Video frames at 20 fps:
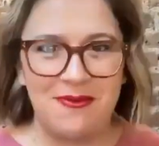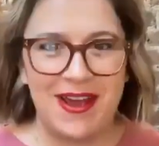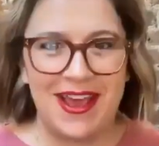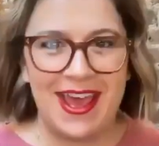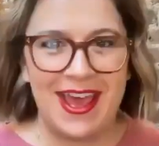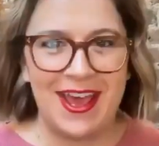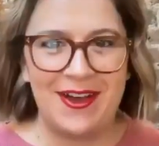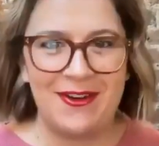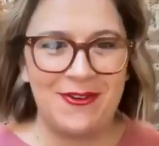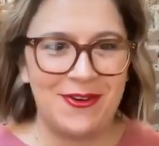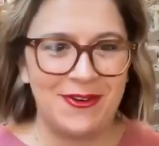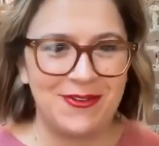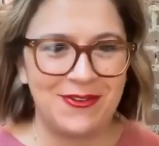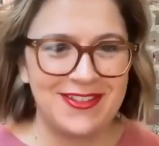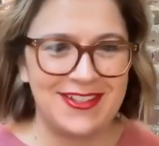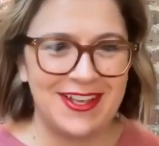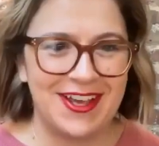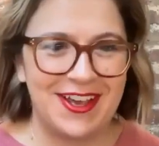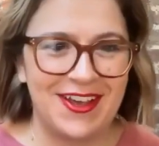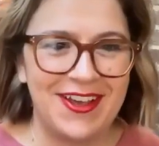my hair off.
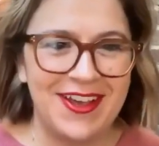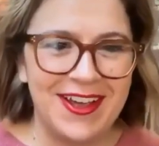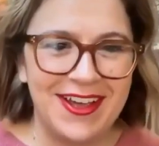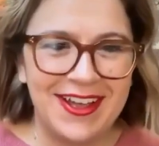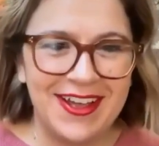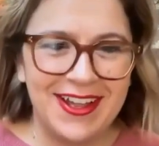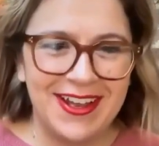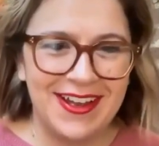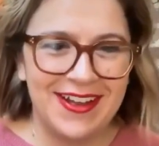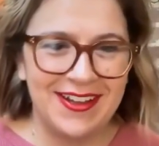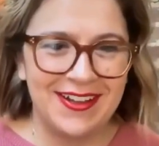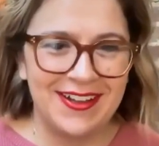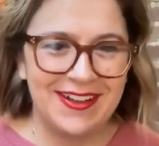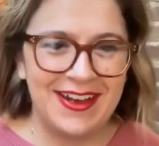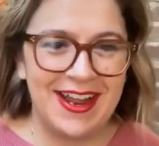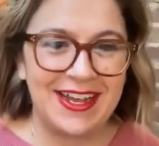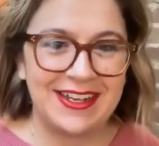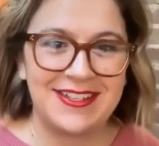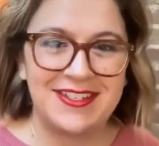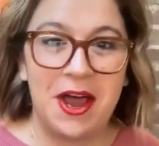So
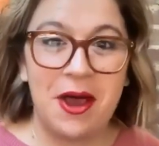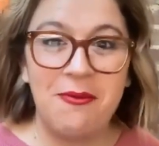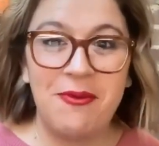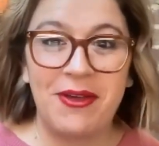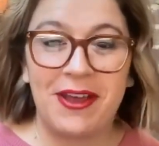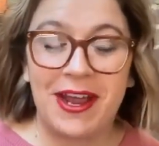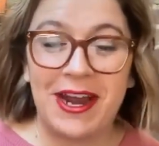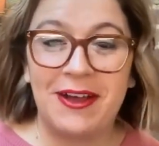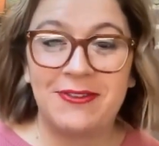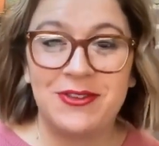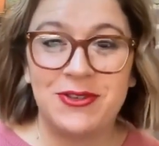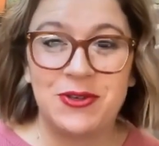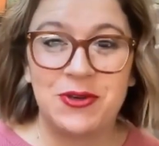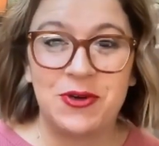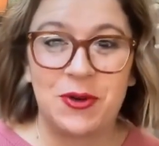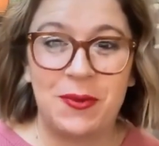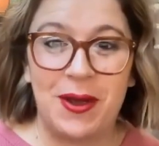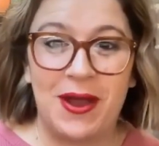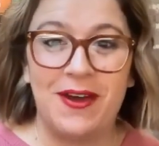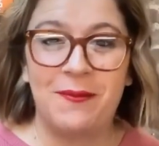next time we're going to have to talk
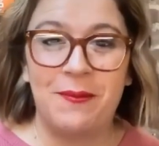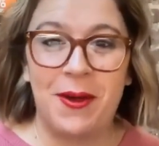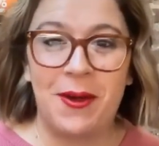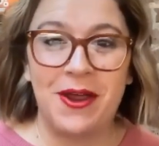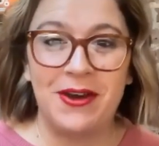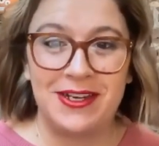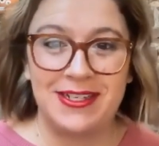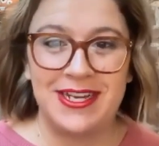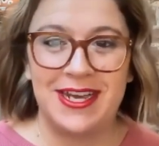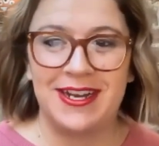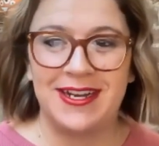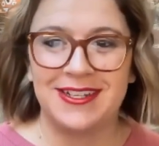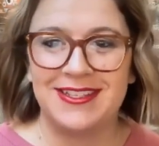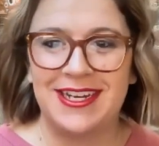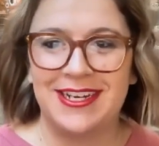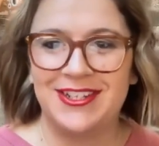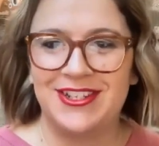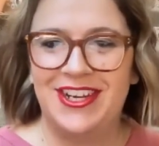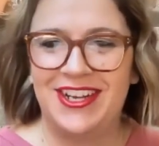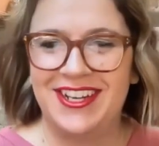about ponytail
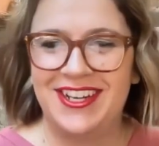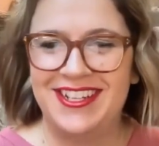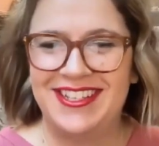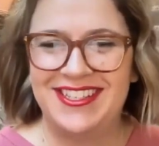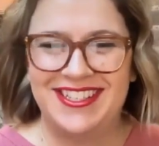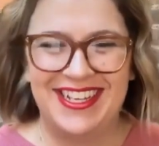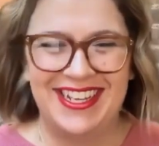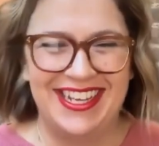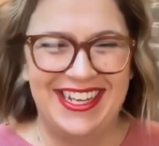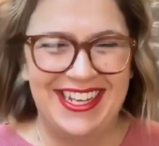extensions.